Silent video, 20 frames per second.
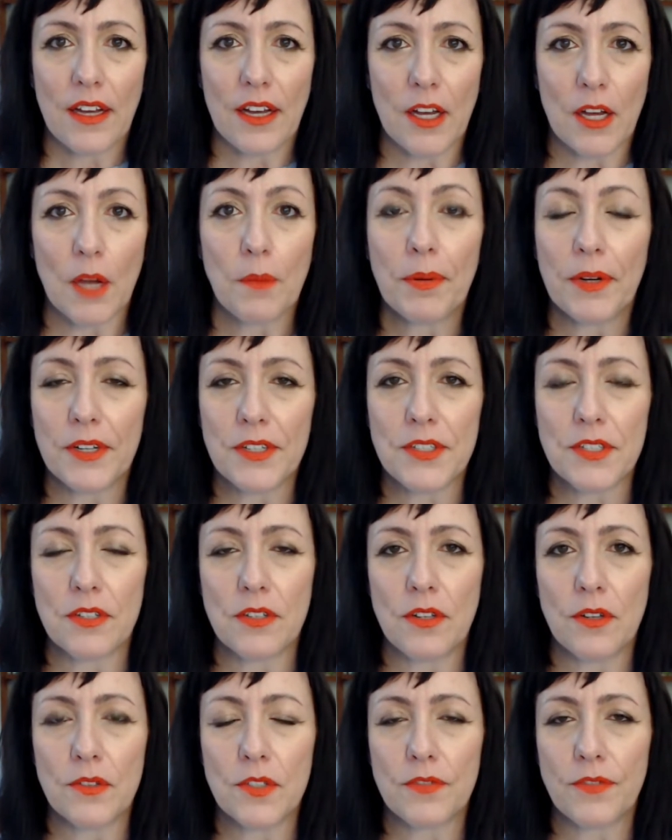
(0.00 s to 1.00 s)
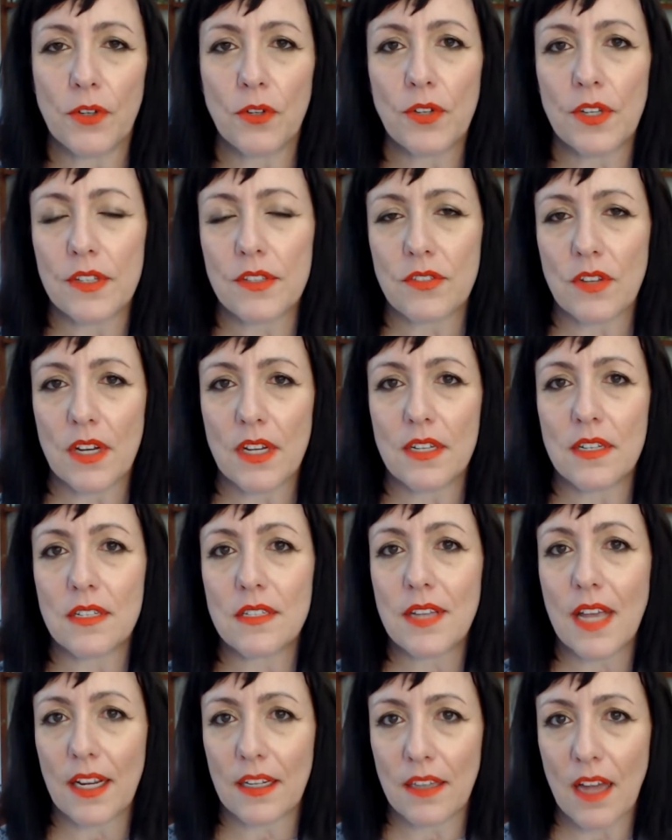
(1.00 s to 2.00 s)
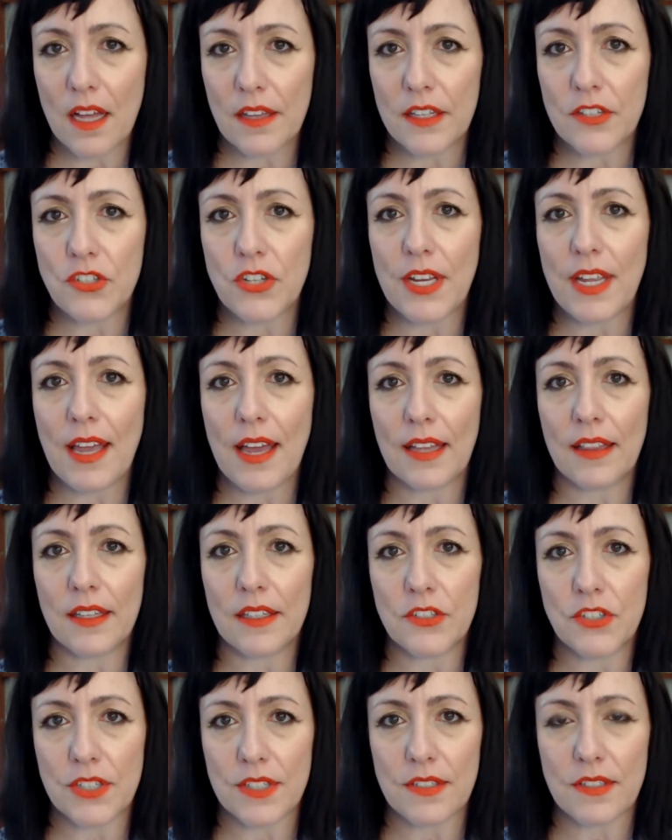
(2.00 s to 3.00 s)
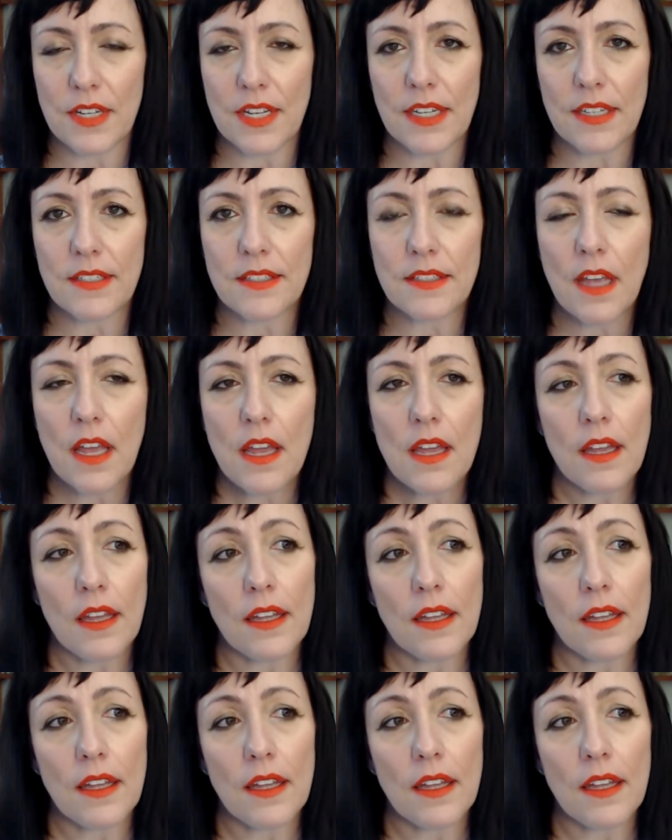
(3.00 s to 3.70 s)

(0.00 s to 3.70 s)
a person who's focused on technology and logistics,